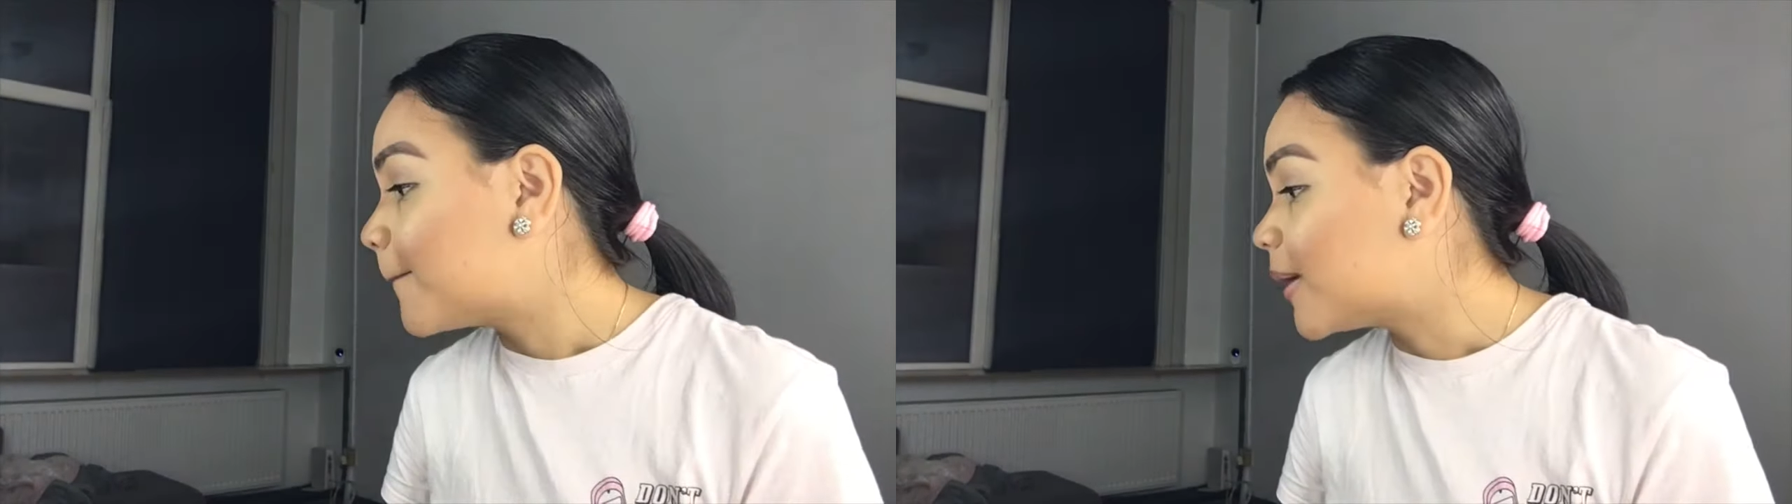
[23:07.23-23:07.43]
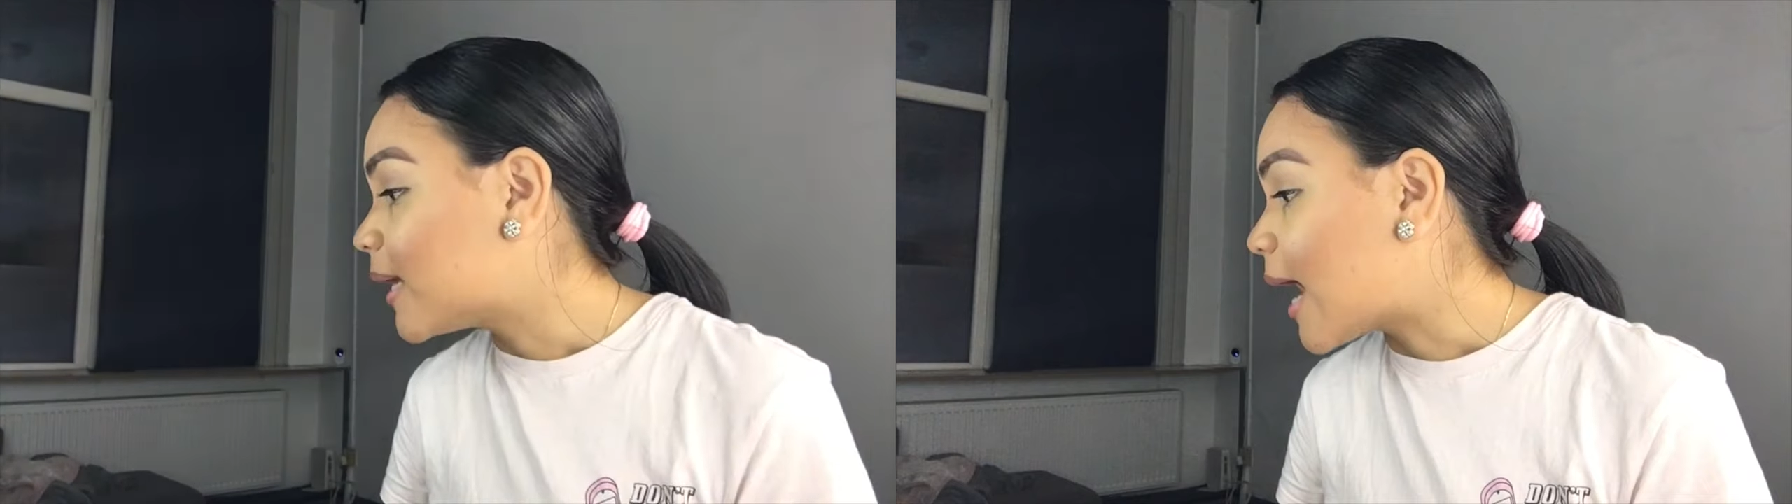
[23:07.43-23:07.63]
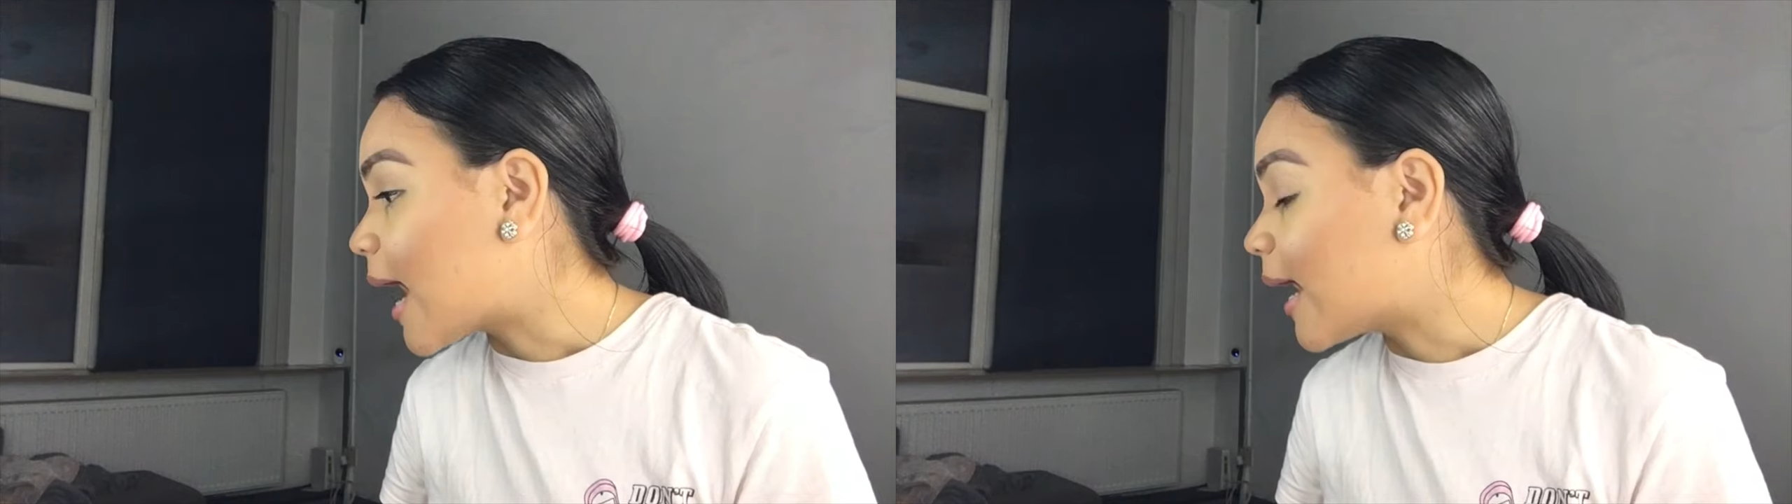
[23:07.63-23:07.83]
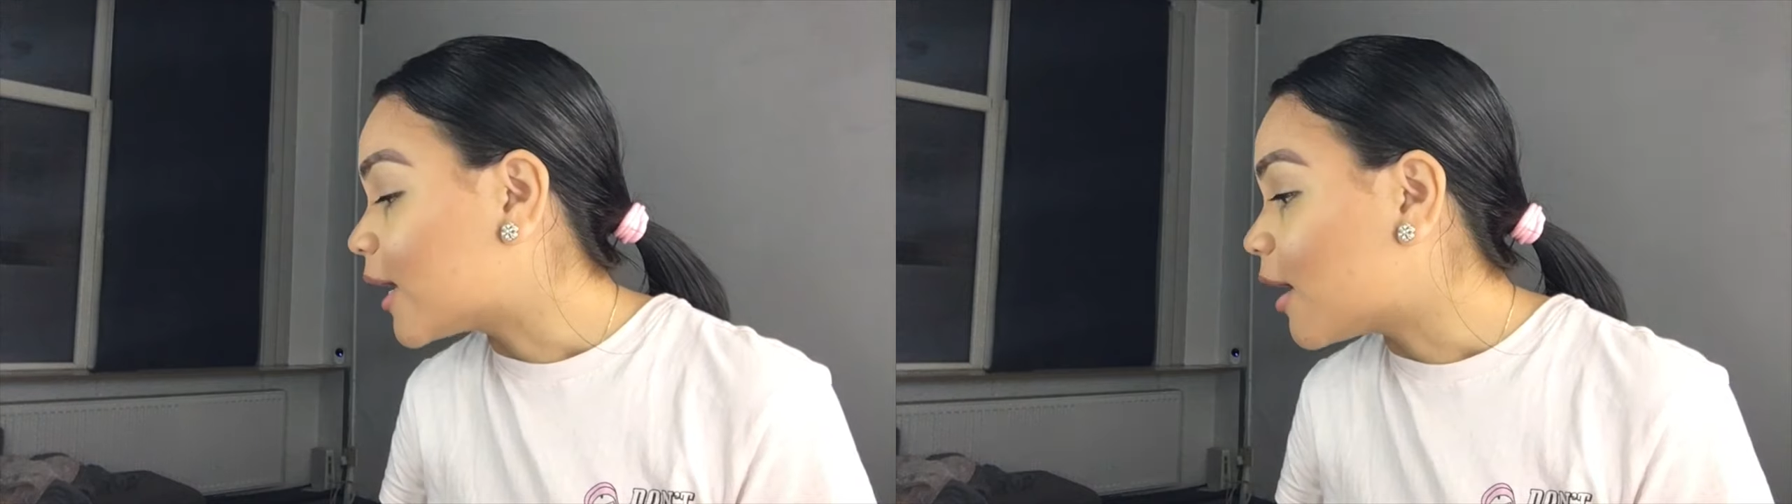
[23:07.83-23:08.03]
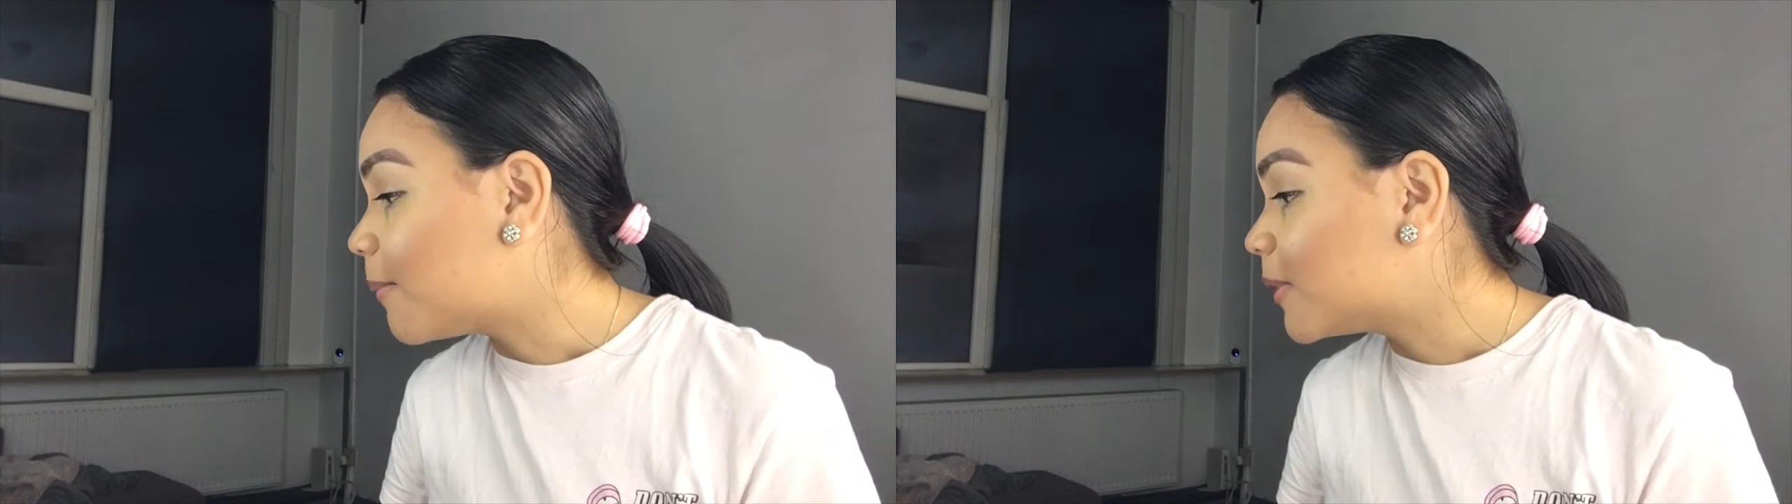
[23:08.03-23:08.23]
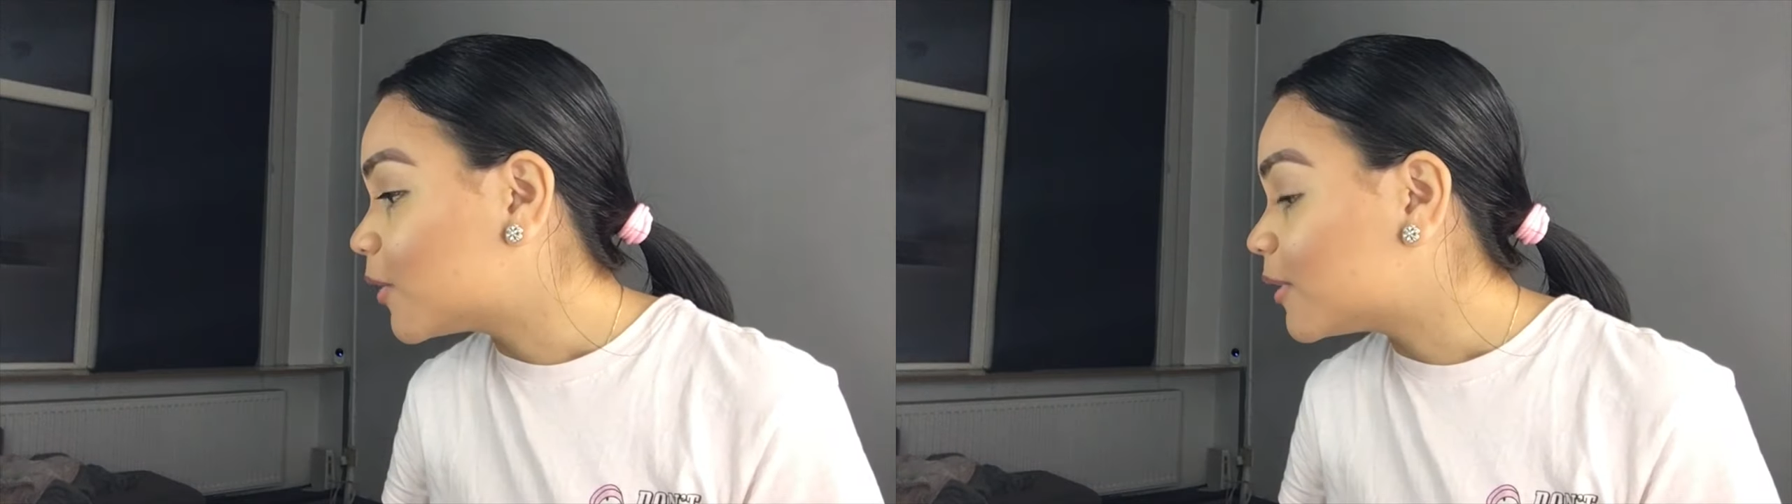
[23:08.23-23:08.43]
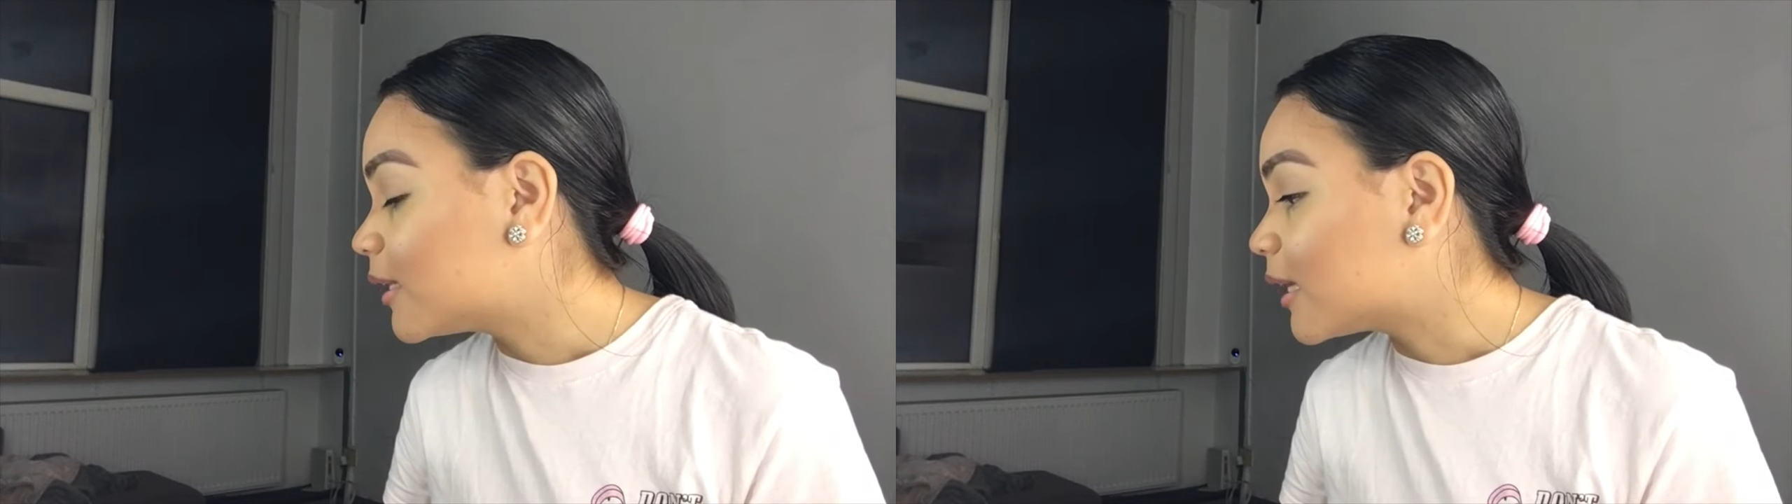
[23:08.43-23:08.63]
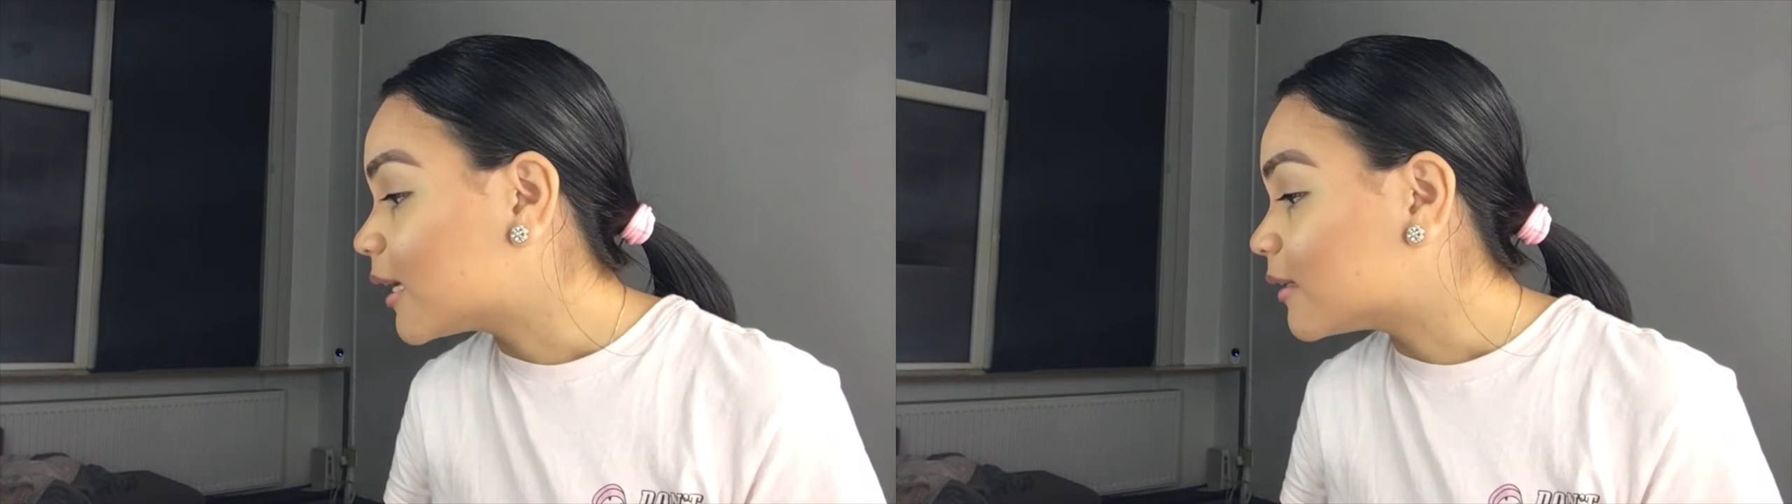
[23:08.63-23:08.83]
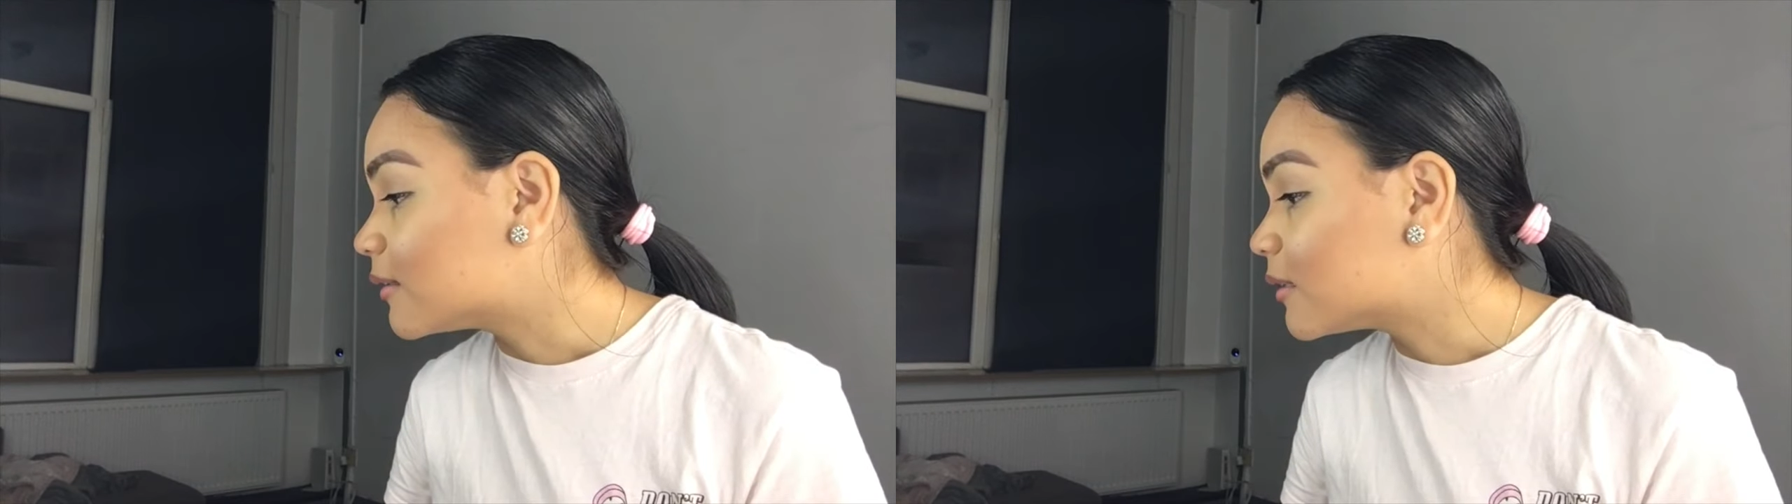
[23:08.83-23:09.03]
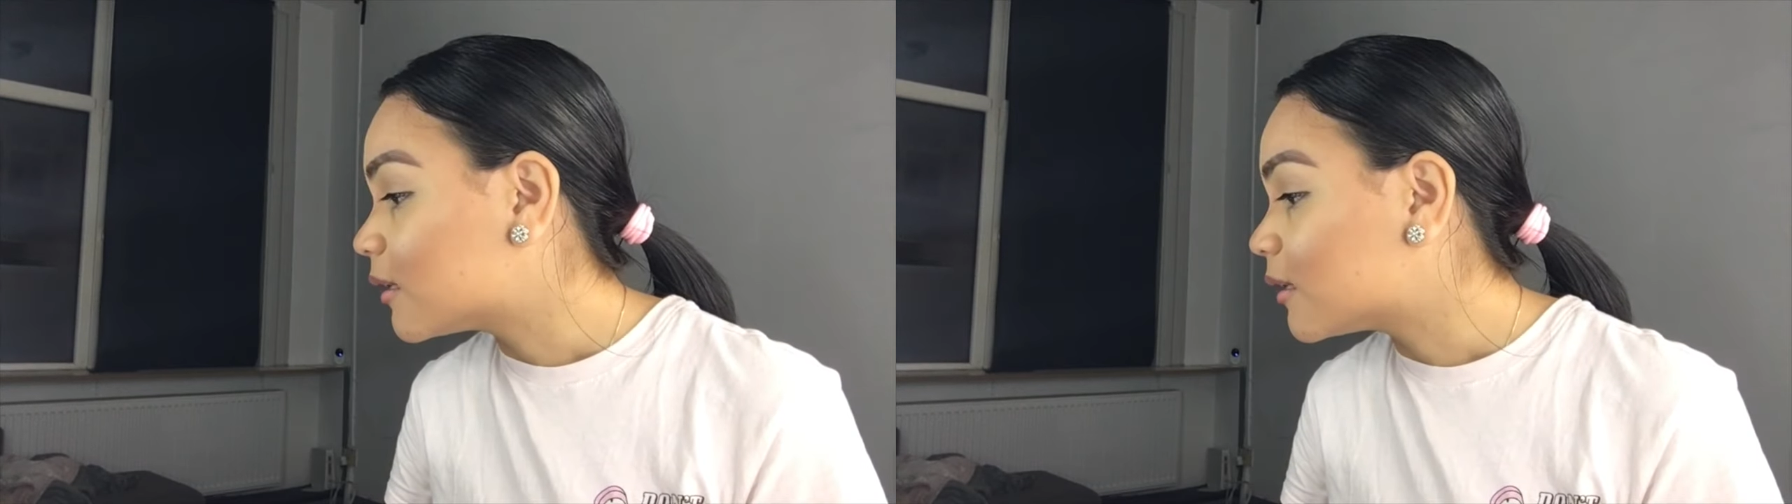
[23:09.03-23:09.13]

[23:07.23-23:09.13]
but I uploaded it